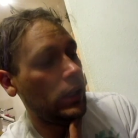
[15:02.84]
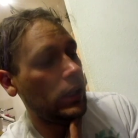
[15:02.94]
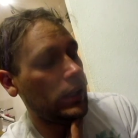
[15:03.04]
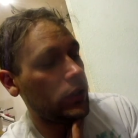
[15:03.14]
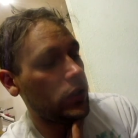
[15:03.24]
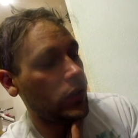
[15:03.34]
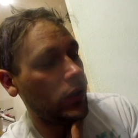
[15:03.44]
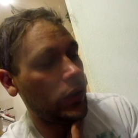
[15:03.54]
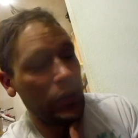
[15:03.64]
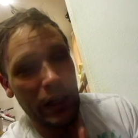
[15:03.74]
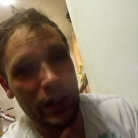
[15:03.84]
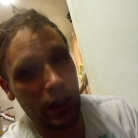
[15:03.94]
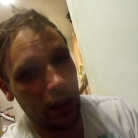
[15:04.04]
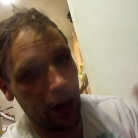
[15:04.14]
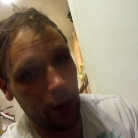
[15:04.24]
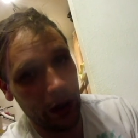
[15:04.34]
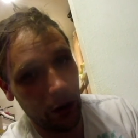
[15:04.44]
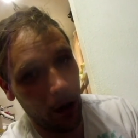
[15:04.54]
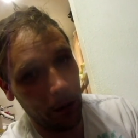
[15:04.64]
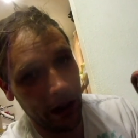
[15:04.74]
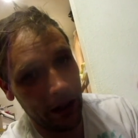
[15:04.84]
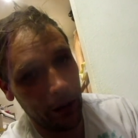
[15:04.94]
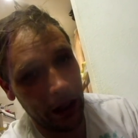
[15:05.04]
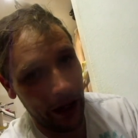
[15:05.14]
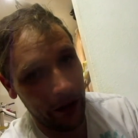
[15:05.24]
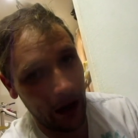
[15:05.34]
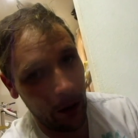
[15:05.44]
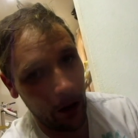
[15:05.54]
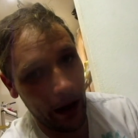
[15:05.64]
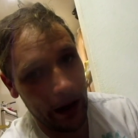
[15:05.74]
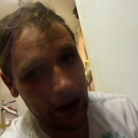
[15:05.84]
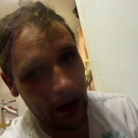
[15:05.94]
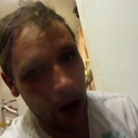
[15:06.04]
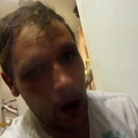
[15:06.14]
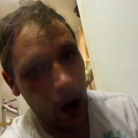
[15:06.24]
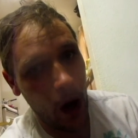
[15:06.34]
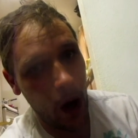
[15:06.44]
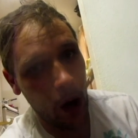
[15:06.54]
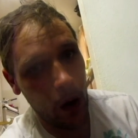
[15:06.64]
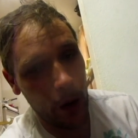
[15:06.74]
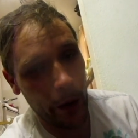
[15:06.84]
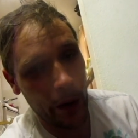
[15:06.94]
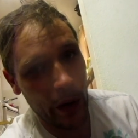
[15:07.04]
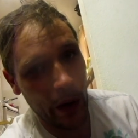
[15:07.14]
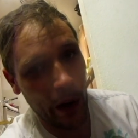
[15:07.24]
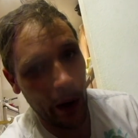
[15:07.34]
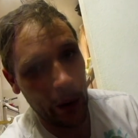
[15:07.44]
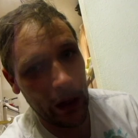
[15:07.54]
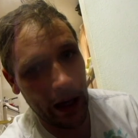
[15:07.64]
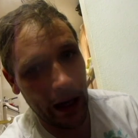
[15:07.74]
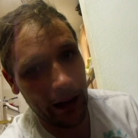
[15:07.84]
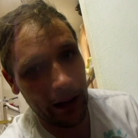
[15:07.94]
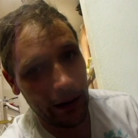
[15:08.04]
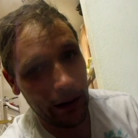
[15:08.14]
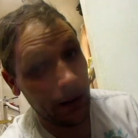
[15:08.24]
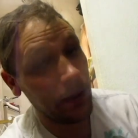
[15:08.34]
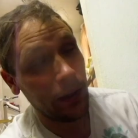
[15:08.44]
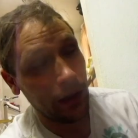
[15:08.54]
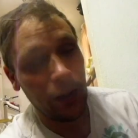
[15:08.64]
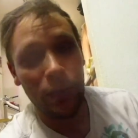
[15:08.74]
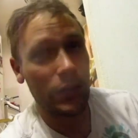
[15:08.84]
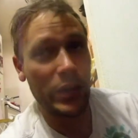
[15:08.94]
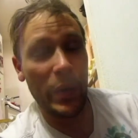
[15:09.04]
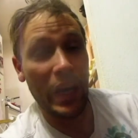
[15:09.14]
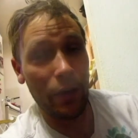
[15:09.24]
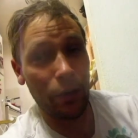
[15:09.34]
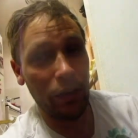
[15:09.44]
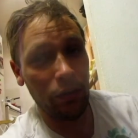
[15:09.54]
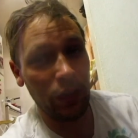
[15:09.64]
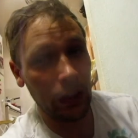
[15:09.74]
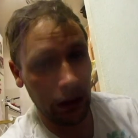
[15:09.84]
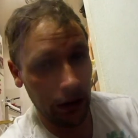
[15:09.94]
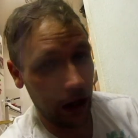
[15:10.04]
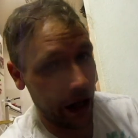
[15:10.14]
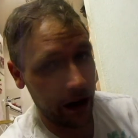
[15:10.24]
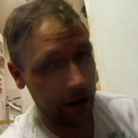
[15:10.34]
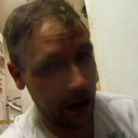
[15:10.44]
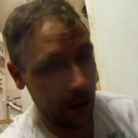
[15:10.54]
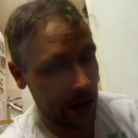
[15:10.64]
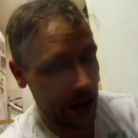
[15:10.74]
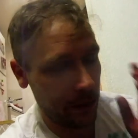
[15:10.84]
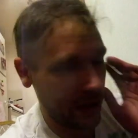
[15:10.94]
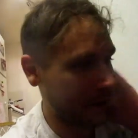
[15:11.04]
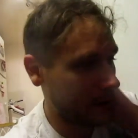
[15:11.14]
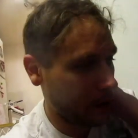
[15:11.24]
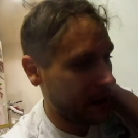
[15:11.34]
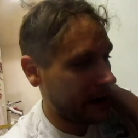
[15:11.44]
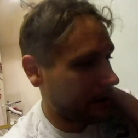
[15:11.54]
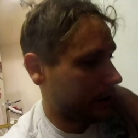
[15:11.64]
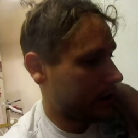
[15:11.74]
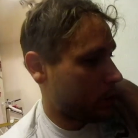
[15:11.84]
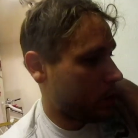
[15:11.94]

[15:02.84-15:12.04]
And so the rest of the yard went normally, and then we got there and we're like, oh, okay. So we got rid of a lot of it. We still probably have to go back for at least